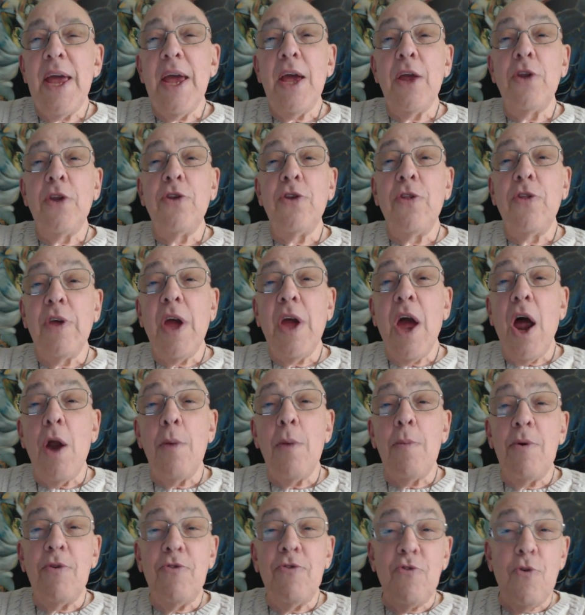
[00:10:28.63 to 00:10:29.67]
Take it to the
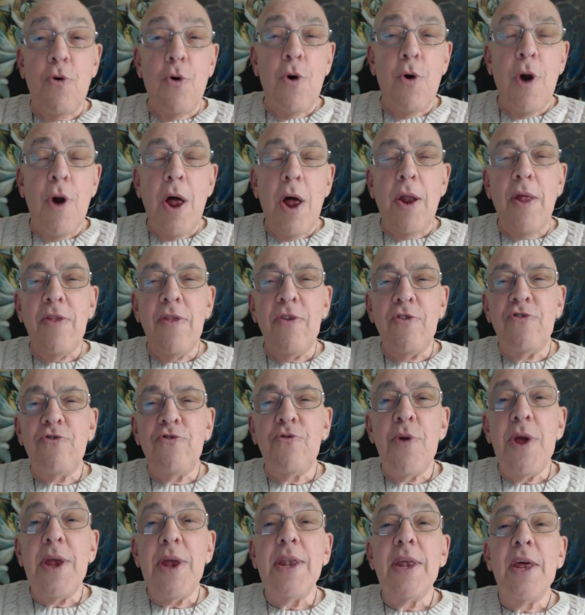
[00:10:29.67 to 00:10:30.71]
garbage or out in the
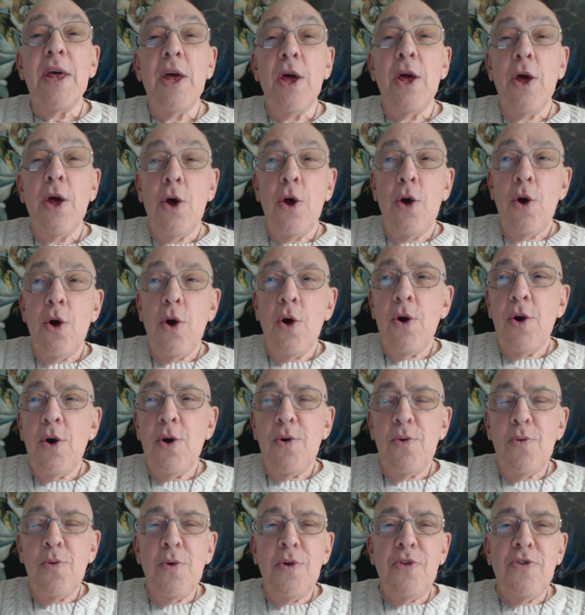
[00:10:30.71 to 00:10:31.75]
street,
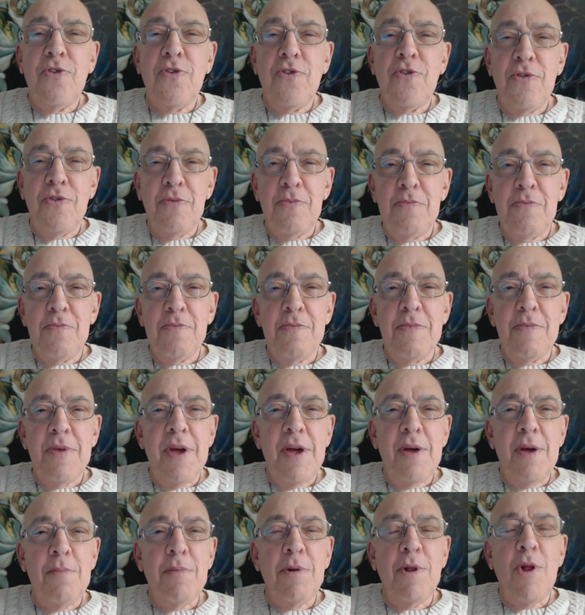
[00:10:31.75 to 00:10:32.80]
which
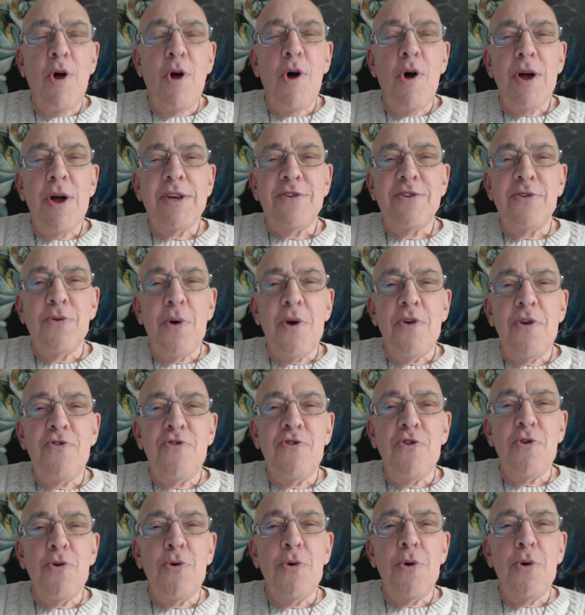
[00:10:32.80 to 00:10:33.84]
belongs to
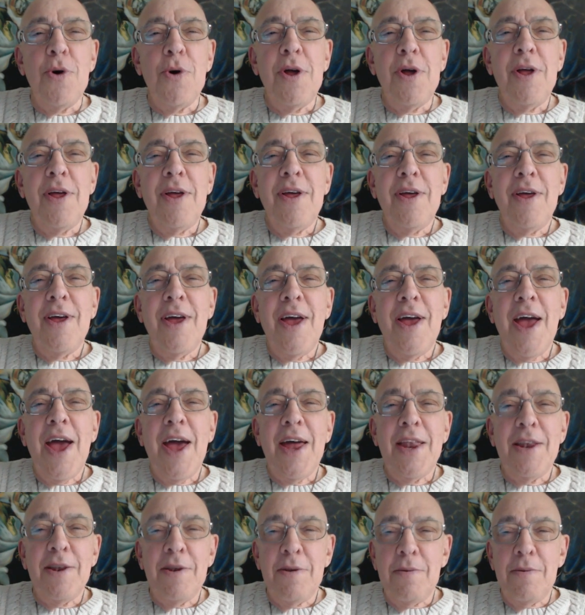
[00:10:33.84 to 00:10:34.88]
a shoe,
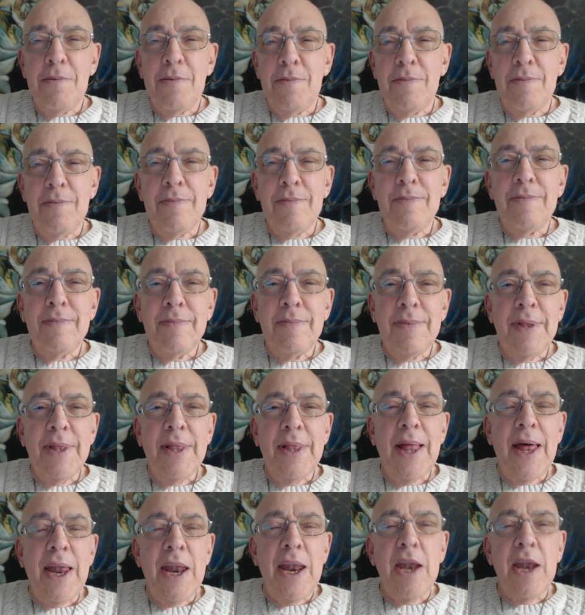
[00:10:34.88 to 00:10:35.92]
and
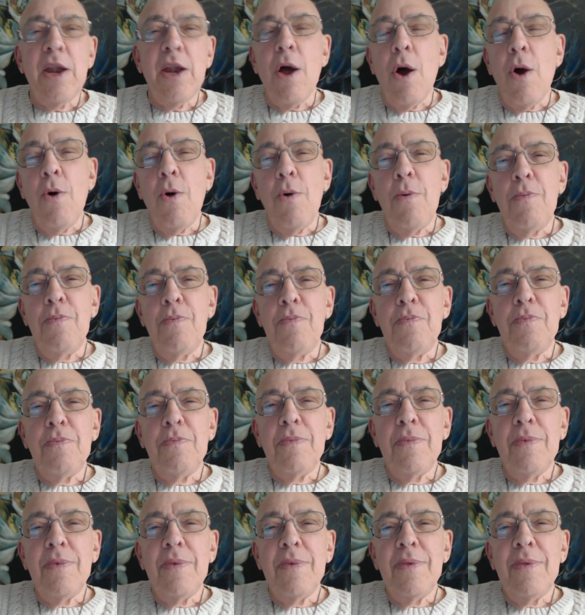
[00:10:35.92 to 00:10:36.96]
let it go.
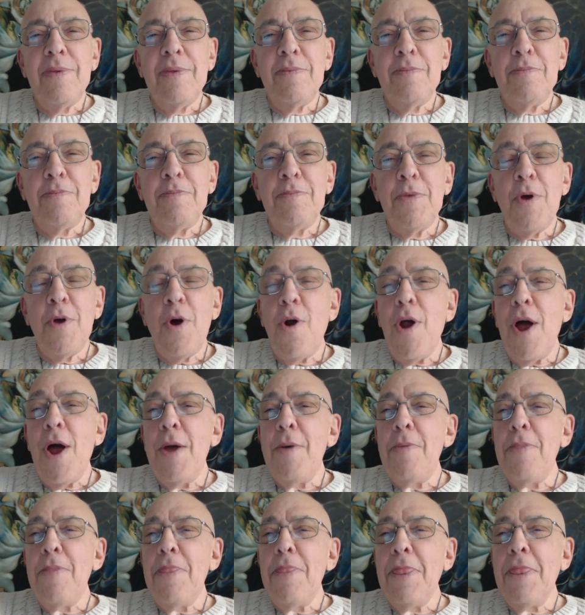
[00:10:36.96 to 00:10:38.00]
All
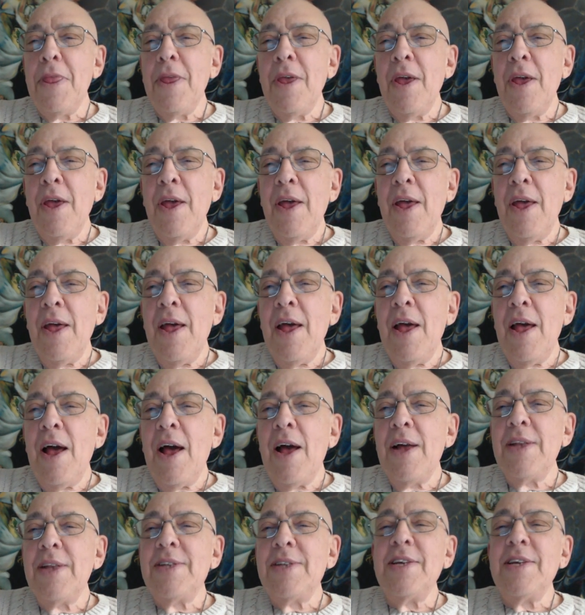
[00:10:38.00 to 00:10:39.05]
right?
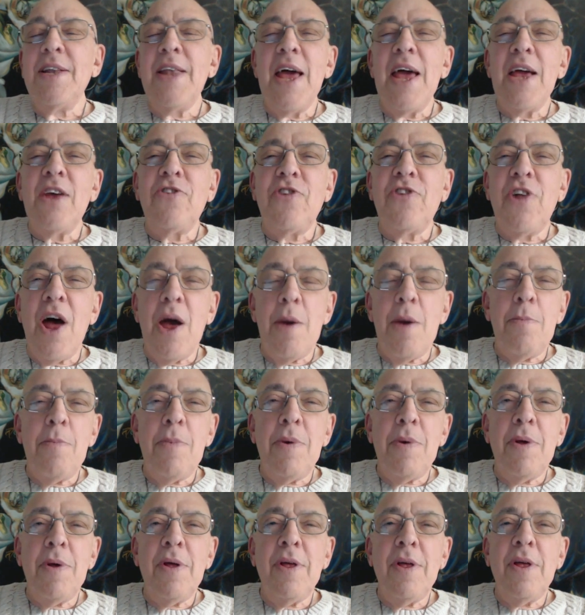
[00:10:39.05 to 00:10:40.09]
Until next
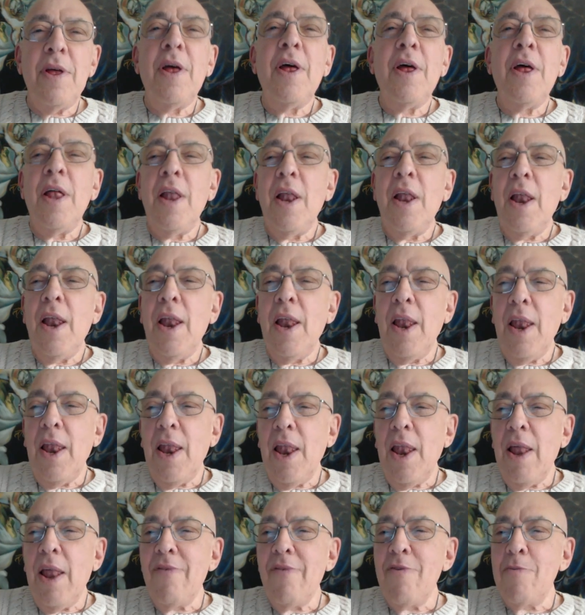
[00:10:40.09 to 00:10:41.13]
time,
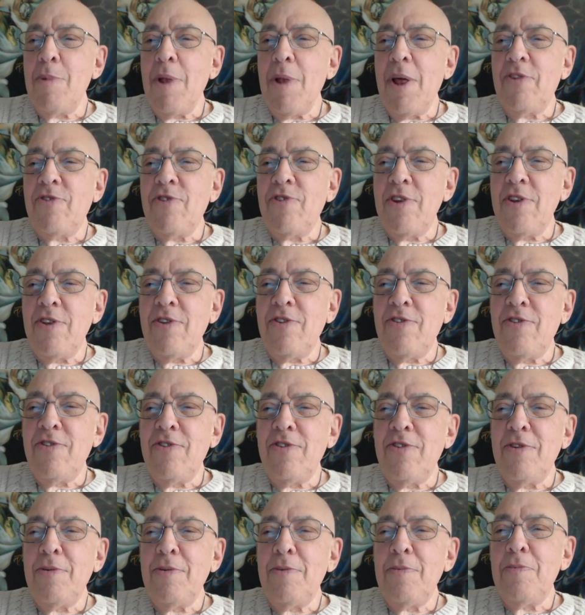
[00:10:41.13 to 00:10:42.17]
love and
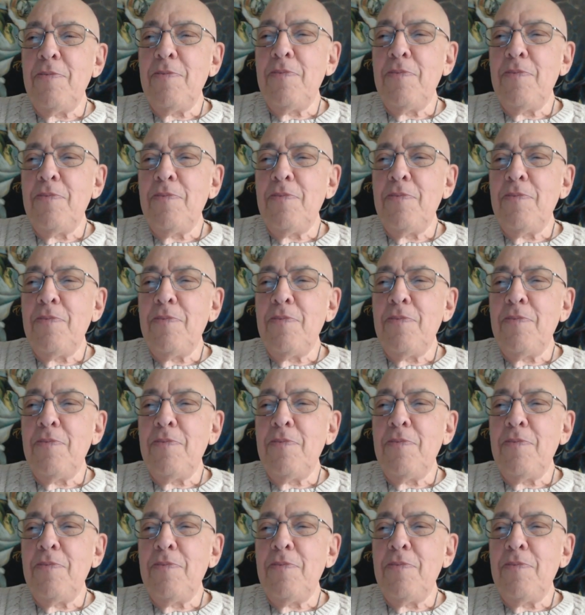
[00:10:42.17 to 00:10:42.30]
blessings.